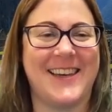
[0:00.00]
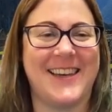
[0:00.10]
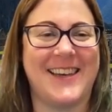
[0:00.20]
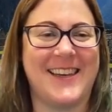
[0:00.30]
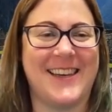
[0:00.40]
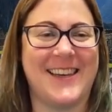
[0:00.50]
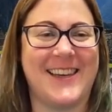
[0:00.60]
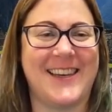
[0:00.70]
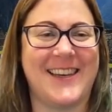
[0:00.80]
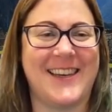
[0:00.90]

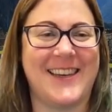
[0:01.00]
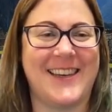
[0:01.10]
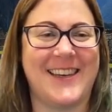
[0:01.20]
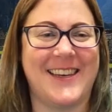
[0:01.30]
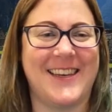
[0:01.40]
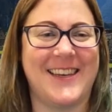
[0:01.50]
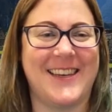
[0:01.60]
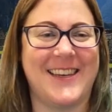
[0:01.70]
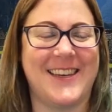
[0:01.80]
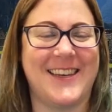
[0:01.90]

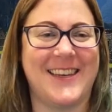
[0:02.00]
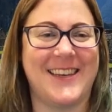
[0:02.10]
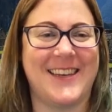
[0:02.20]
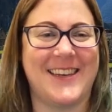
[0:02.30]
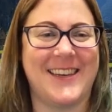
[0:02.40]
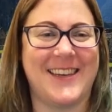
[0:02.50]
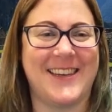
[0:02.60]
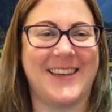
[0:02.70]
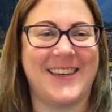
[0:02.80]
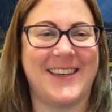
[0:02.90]

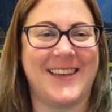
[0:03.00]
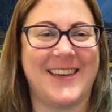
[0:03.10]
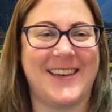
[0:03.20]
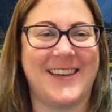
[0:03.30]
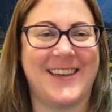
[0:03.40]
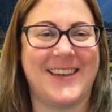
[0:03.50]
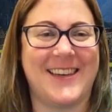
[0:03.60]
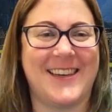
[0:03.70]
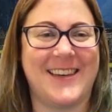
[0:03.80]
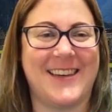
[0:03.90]

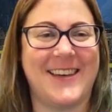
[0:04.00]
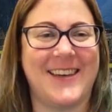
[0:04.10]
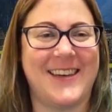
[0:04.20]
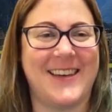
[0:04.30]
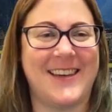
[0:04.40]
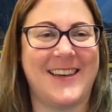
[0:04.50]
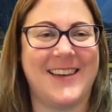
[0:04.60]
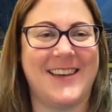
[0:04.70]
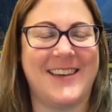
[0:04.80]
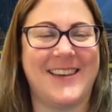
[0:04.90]

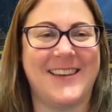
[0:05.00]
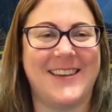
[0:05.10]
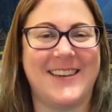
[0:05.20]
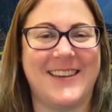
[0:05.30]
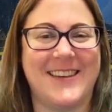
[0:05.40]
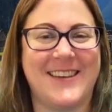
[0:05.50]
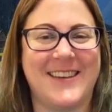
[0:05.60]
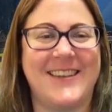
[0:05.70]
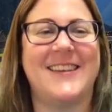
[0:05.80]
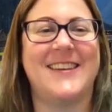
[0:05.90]

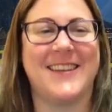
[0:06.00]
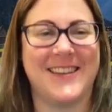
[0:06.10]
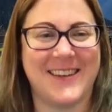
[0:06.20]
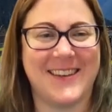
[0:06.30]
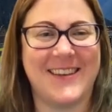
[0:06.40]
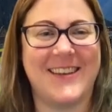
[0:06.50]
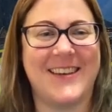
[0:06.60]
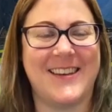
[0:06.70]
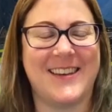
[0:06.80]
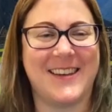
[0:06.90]

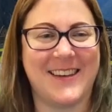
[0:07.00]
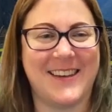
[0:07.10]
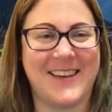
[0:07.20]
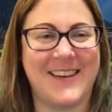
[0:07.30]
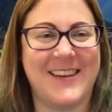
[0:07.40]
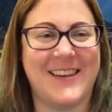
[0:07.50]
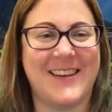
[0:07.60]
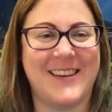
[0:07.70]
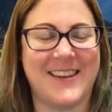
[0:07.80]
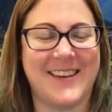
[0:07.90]
No words are spoken by the person on screen.